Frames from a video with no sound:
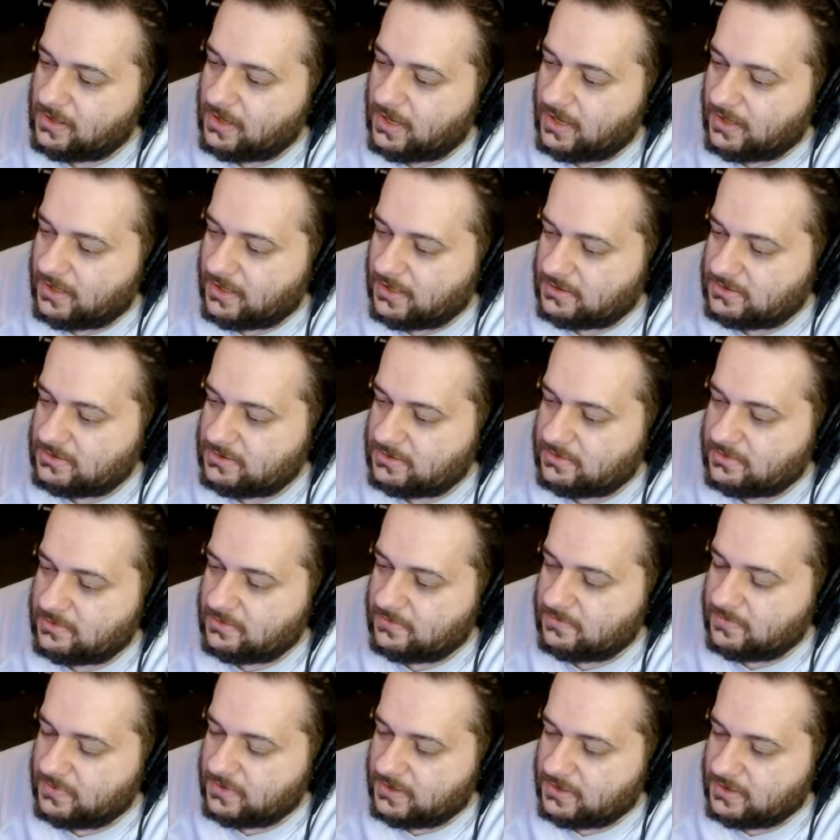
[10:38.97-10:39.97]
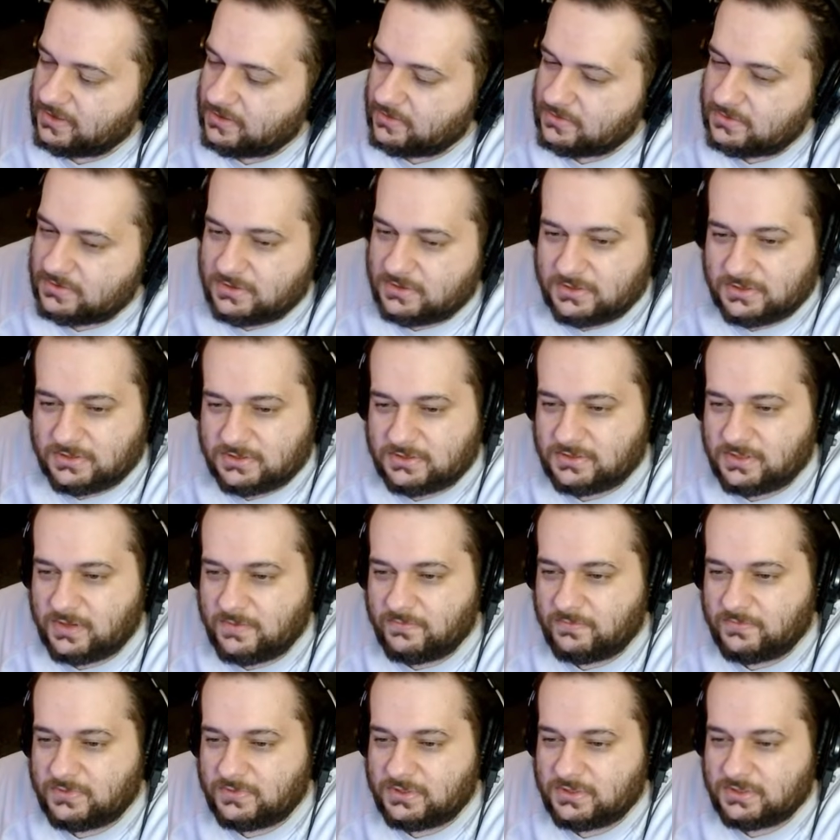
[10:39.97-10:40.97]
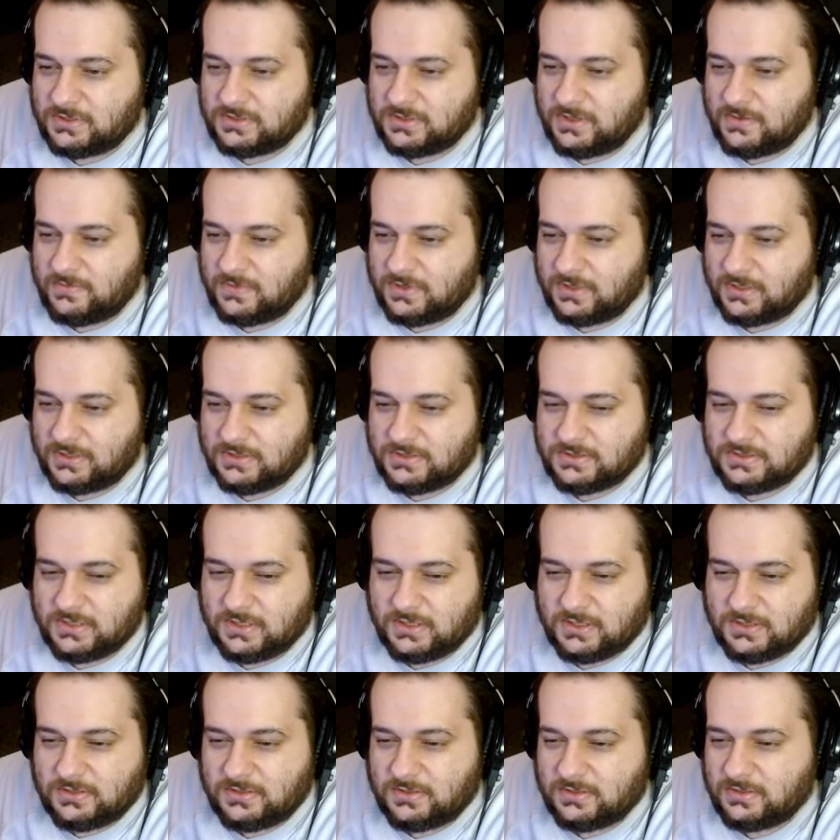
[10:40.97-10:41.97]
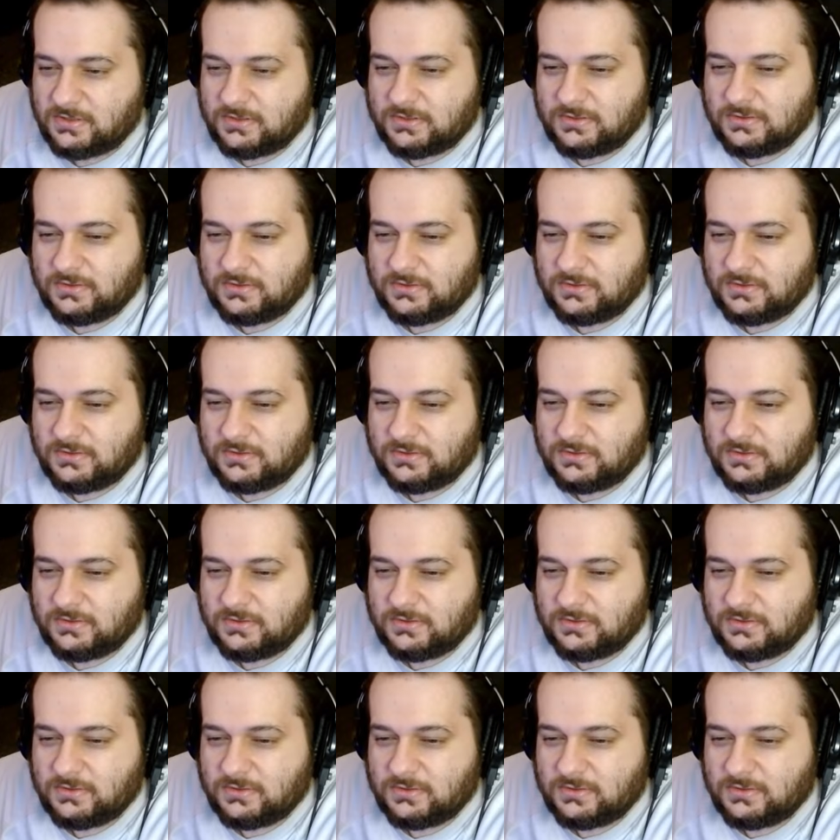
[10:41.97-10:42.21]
I guess it could be useless to some extent.